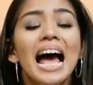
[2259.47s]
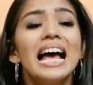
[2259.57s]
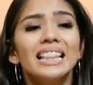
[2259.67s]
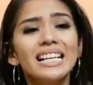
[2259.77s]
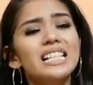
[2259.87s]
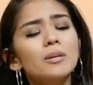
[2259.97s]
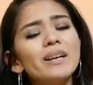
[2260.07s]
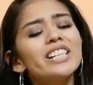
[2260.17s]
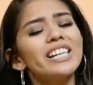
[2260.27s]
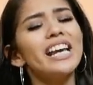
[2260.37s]
This has
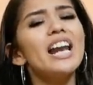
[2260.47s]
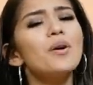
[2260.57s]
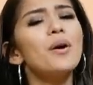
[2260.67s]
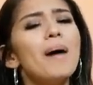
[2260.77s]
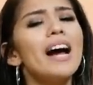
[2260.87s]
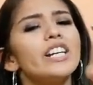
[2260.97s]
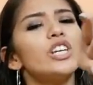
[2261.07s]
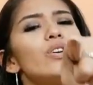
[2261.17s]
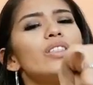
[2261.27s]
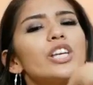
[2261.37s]
been Gianna reminding
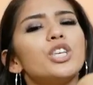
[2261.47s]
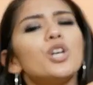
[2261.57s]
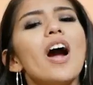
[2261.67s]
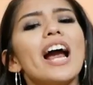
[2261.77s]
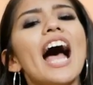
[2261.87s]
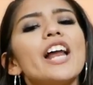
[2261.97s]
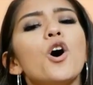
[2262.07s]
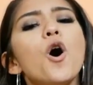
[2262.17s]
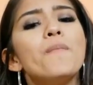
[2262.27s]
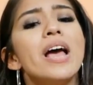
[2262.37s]
you that you are at
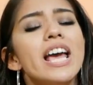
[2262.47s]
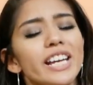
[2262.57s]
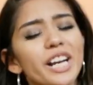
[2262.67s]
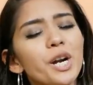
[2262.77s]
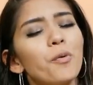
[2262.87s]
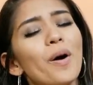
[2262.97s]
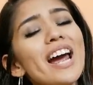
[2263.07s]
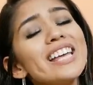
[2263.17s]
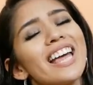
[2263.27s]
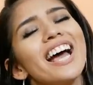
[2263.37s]
home here
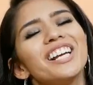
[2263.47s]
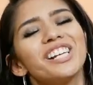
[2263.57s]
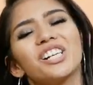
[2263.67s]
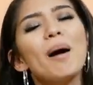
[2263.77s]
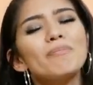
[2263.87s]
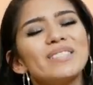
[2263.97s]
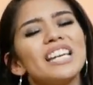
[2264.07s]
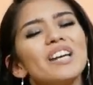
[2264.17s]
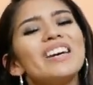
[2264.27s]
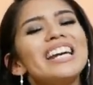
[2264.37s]
with Shop
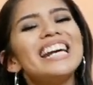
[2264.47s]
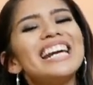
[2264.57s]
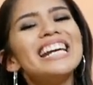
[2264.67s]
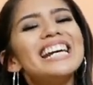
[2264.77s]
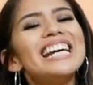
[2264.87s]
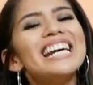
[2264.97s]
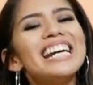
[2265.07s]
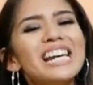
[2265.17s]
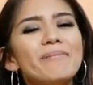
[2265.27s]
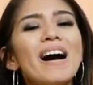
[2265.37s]

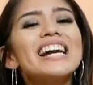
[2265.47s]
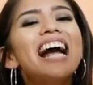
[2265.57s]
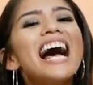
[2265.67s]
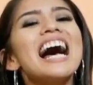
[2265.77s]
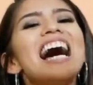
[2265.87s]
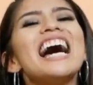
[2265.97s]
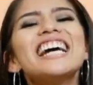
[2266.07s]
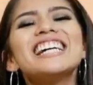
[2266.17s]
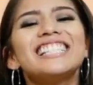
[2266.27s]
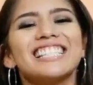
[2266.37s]
TV! Bye,
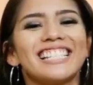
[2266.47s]
guys!